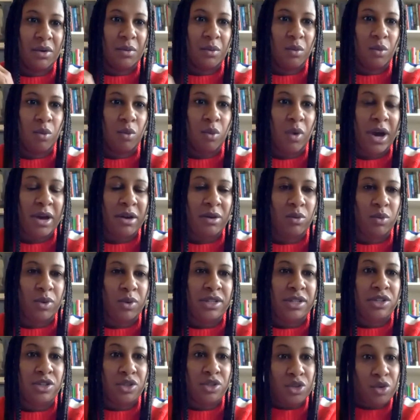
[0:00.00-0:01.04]
what
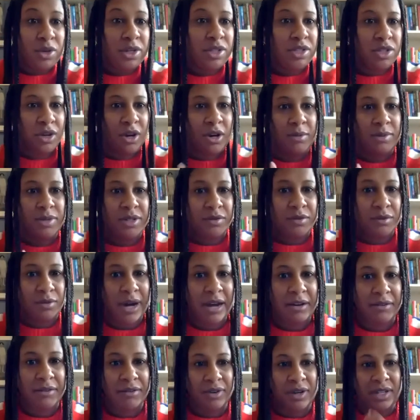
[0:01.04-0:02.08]
we do in terms of
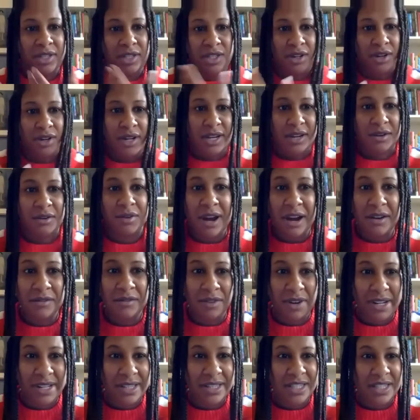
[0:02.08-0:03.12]
reverence or
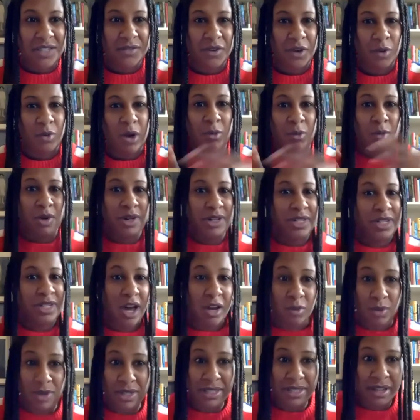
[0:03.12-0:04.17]
irreverence for when we're
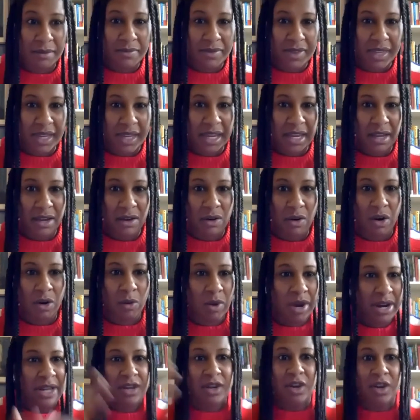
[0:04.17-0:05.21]
done with something or
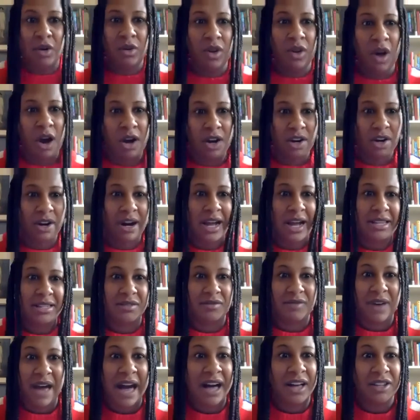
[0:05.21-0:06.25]
when it no longer has
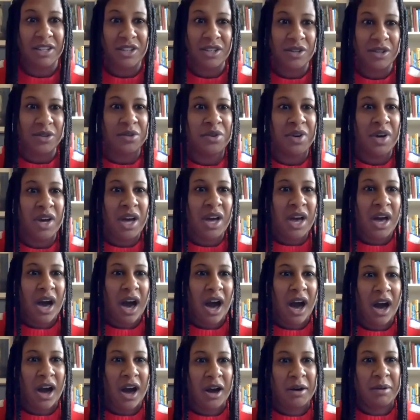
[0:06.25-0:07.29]
value.
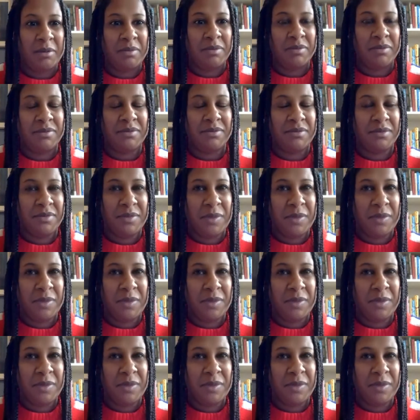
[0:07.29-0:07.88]
And